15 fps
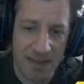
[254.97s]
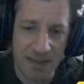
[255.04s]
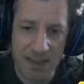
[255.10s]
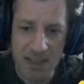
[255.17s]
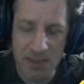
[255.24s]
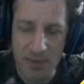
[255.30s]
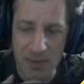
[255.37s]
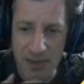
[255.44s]

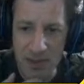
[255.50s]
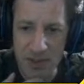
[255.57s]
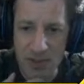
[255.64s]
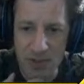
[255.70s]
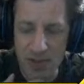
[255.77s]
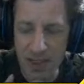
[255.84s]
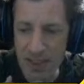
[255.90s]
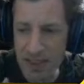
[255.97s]
into it, because
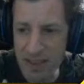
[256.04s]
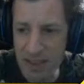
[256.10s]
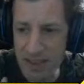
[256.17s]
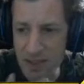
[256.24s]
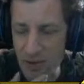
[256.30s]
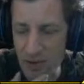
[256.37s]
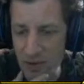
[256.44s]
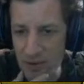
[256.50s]
you're not
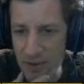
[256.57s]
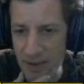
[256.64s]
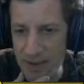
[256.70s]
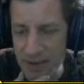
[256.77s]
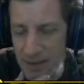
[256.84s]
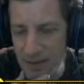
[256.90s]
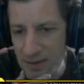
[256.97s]
getting a whole lot.